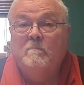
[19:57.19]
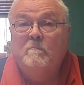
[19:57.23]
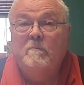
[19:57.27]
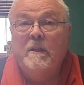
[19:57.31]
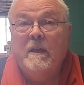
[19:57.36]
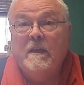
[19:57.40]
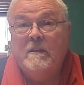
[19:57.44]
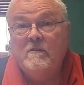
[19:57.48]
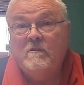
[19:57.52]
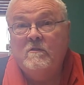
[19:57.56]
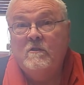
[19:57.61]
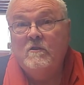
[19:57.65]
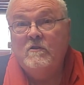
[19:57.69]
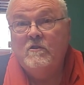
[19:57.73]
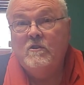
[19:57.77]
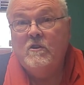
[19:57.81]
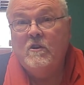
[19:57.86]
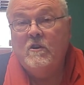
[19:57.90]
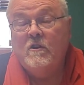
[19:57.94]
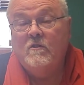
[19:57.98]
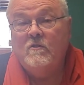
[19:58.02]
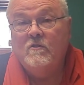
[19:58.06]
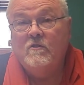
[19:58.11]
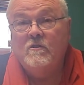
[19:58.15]
blessed the
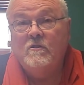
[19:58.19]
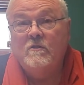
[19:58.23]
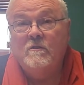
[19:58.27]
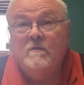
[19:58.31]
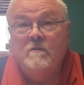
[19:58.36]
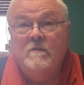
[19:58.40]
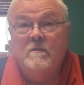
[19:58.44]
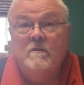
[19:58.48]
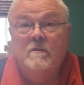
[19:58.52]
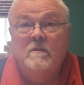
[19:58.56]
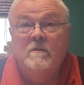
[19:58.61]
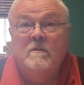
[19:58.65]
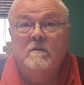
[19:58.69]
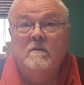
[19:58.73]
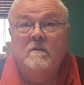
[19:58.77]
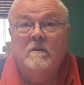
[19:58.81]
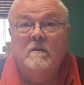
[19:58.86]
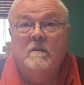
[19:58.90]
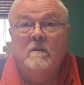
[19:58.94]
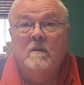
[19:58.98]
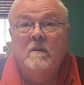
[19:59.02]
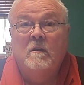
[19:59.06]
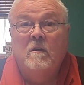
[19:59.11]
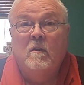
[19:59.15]
church.
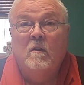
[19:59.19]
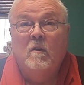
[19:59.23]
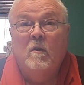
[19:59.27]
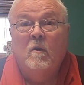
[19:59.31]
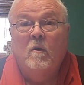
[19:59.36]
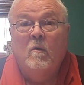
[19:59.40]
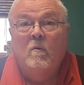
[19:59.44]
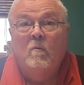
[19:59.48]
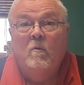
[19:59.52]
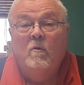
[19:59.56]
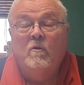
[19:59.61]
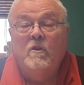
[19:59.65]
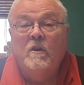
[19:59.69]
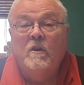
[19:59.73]
where the